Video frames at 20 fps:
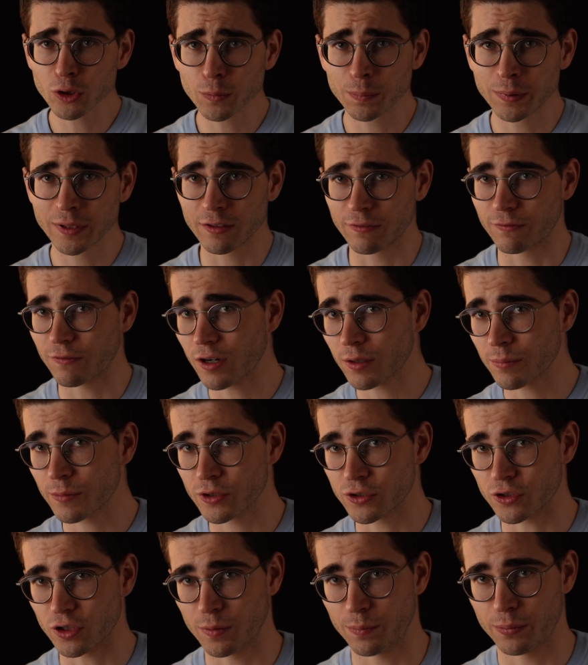European
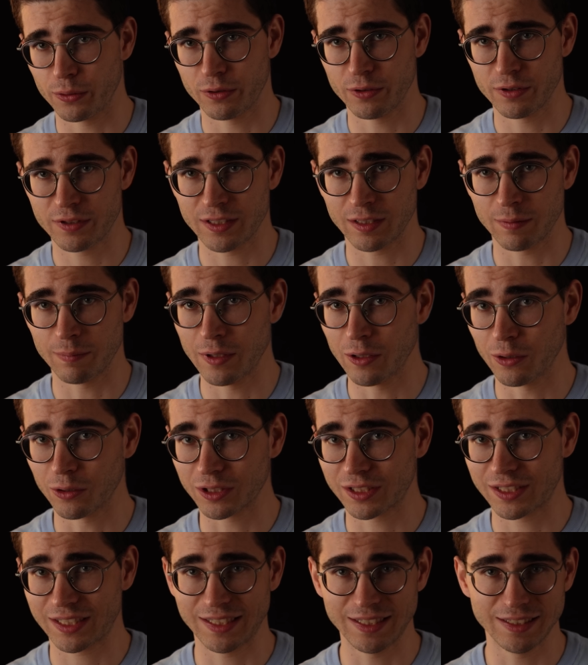farmers are producing
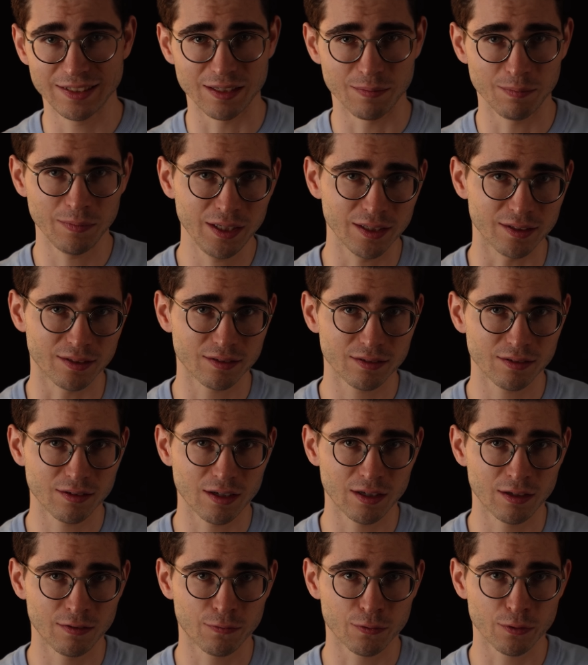milk, cheese, and meat.
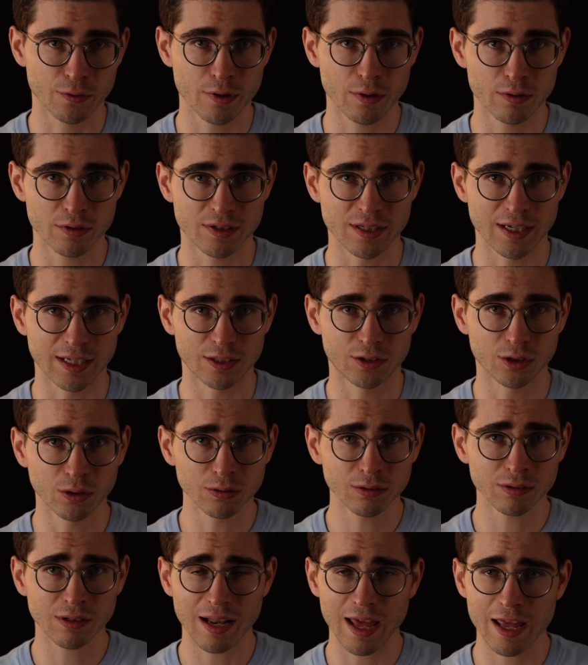And for those that
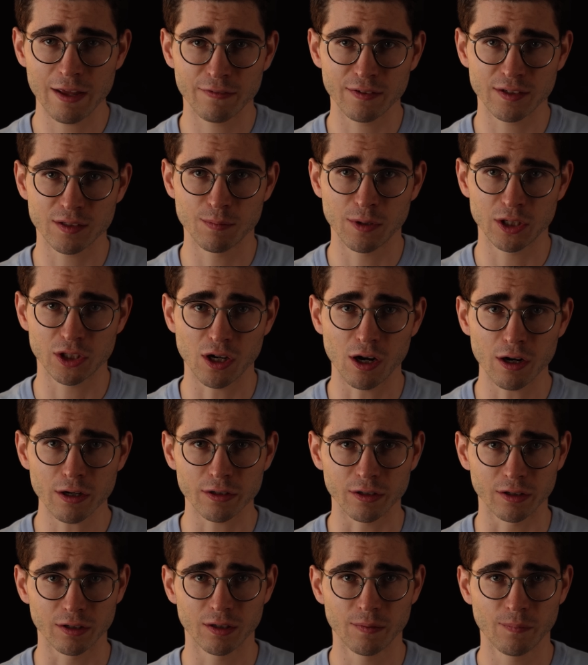don't, life is much
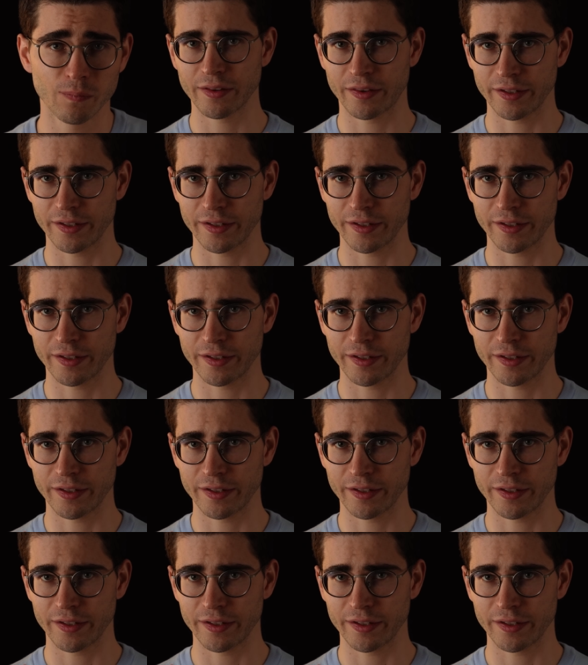harder.